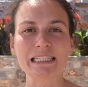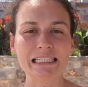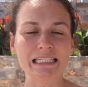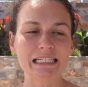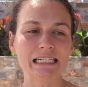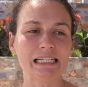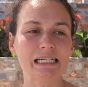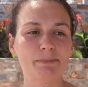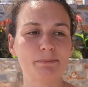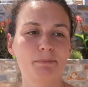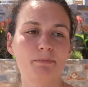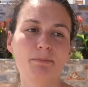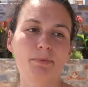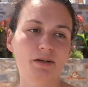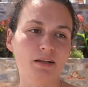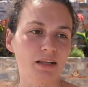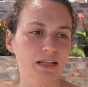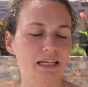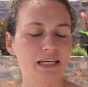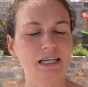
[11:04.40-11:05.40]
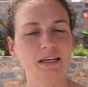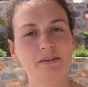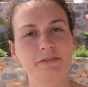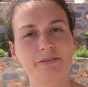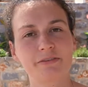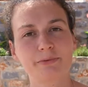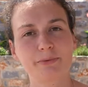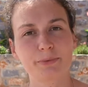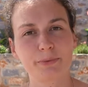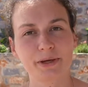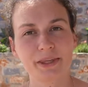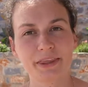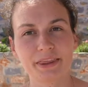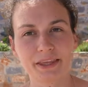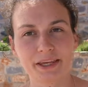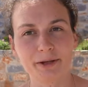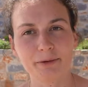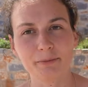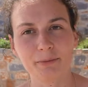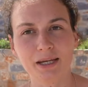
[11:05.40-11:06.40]
deep belief
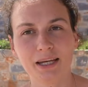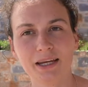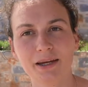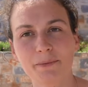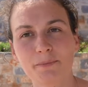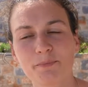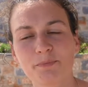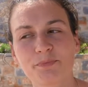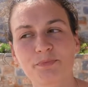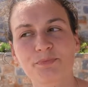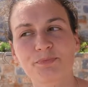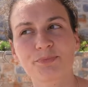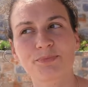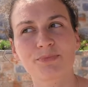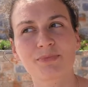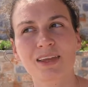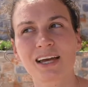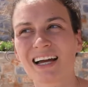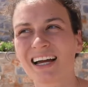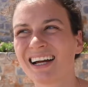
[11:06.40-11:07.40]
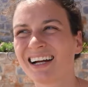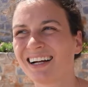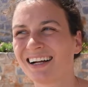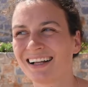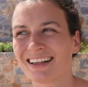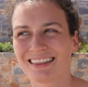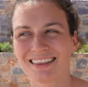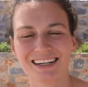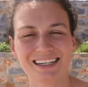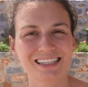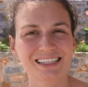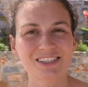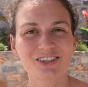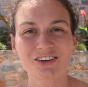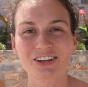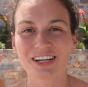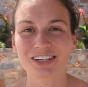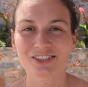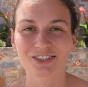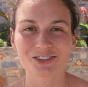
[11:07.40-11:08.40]
within me that is
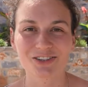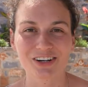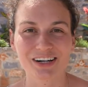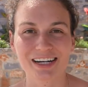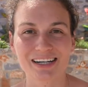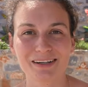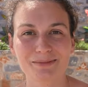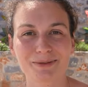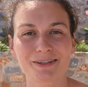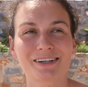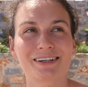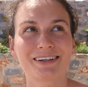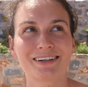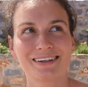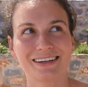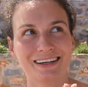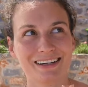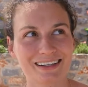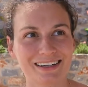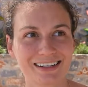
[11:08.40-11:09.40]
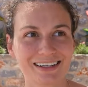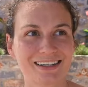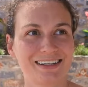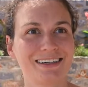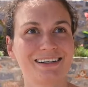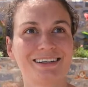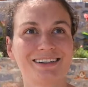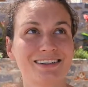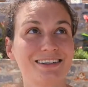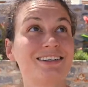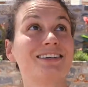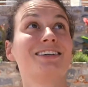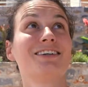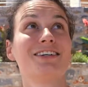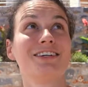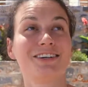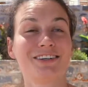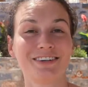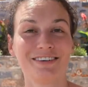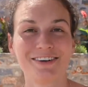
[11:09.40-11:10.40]
not that strong anymore, thank the
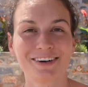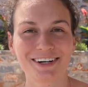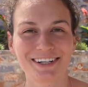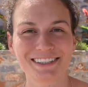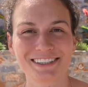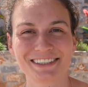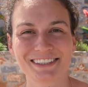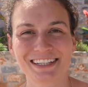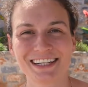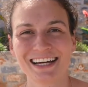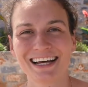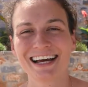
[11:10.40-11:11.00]
universe.